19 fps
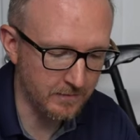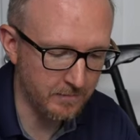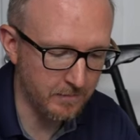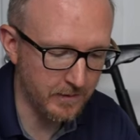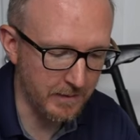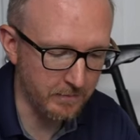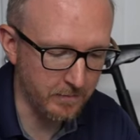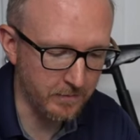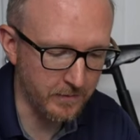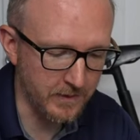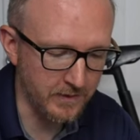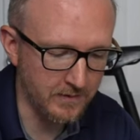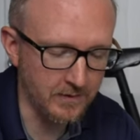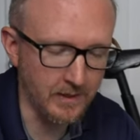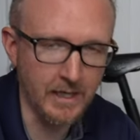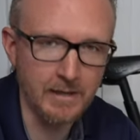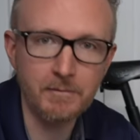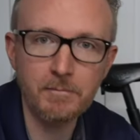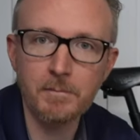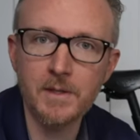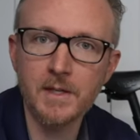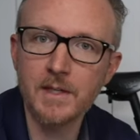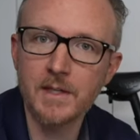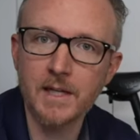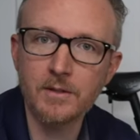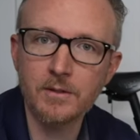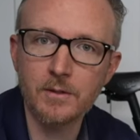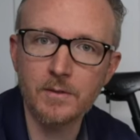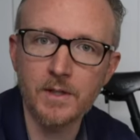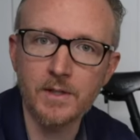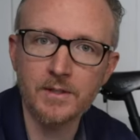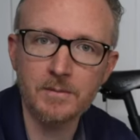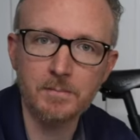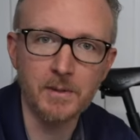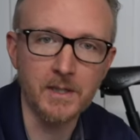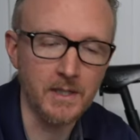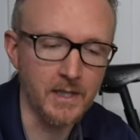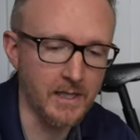Probably a sign for me to not do this.
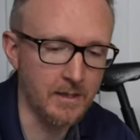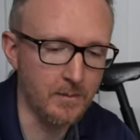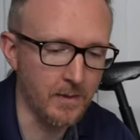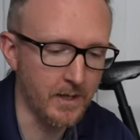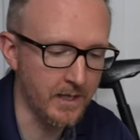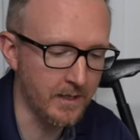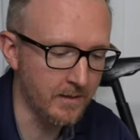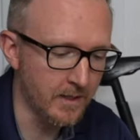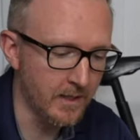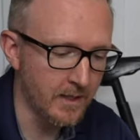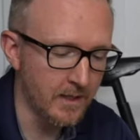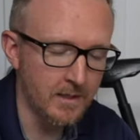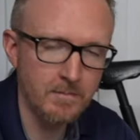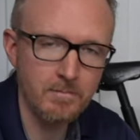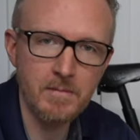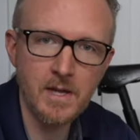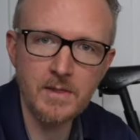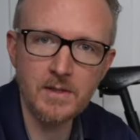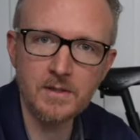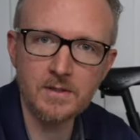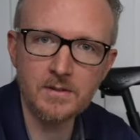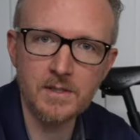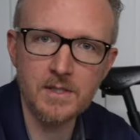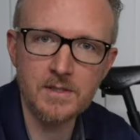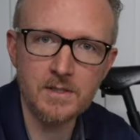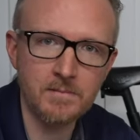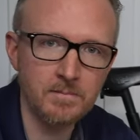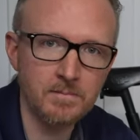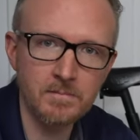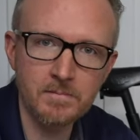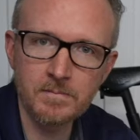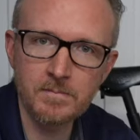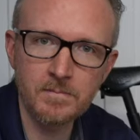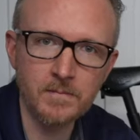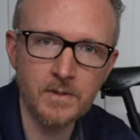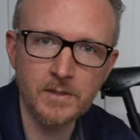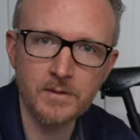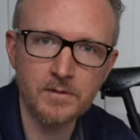But anyway, made the decision.
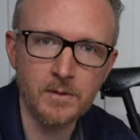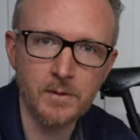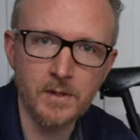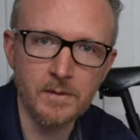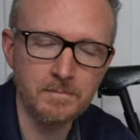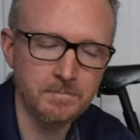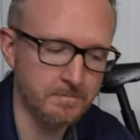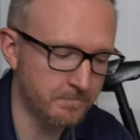Let's do it.